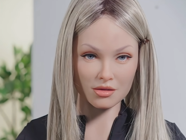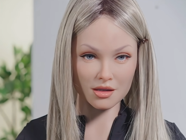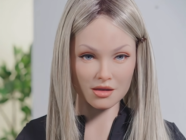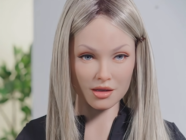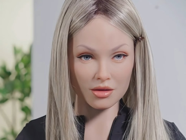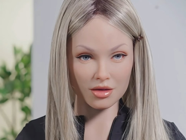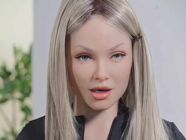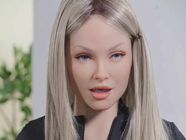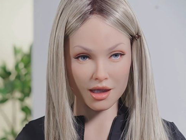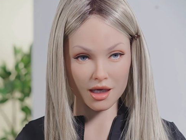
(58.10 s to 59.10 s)
customize my
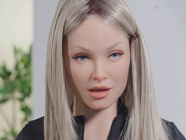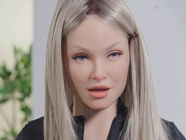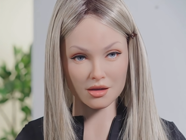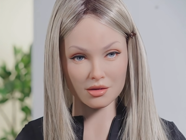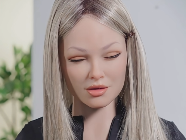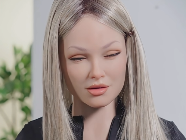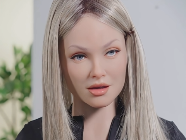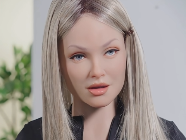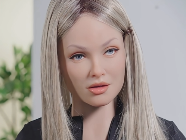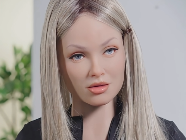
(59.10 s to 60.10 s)
appearance with different
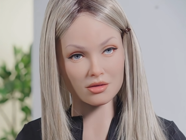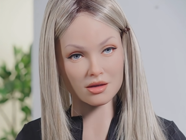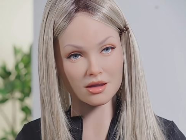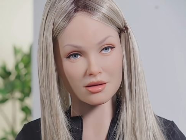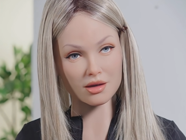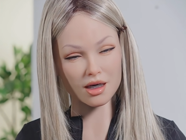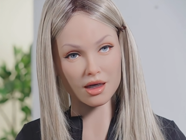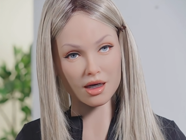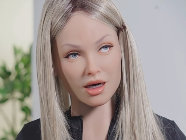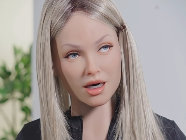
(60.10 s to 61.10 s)
features, and
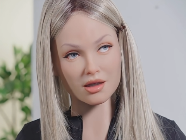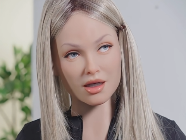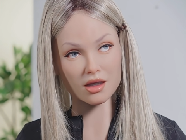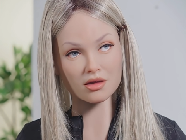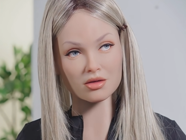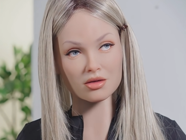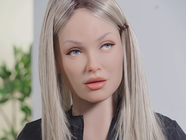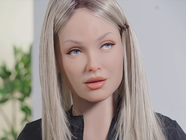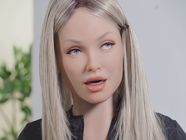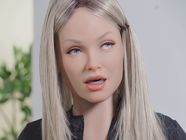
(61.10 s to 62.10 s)
provide companionship,
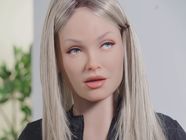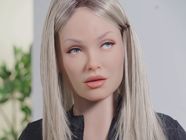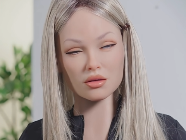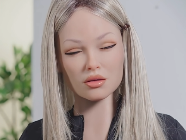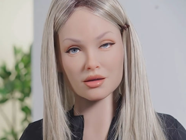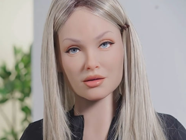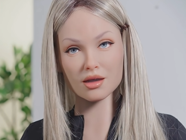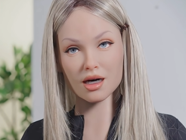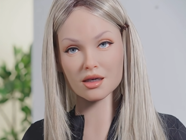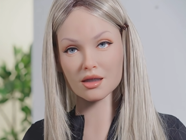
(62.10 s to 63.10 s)
all while bringing a bit
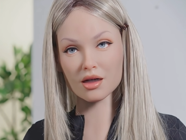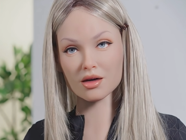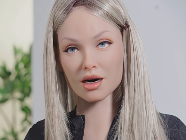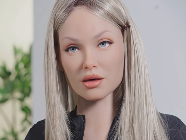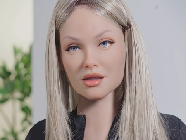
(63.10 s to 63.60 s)
of fun to the